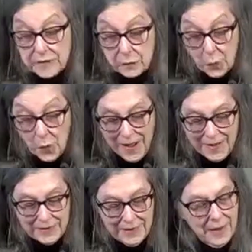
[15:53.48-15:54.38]

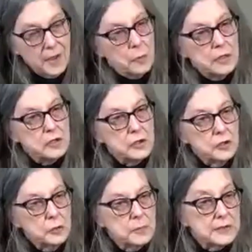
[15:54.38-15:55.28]
wide, which
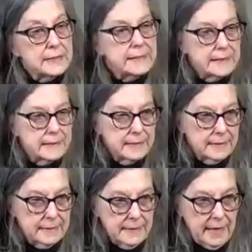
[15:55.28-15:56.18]
looms
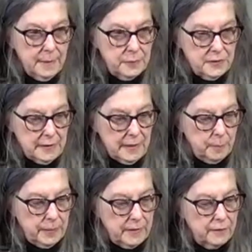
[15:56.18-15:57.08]
6 steps
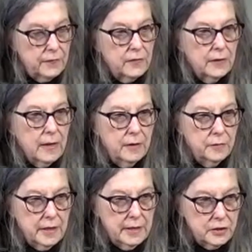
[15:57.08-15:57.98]
above the
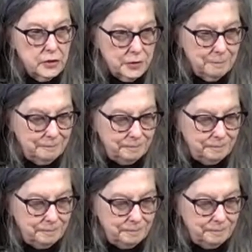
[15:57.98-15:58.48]
congregation.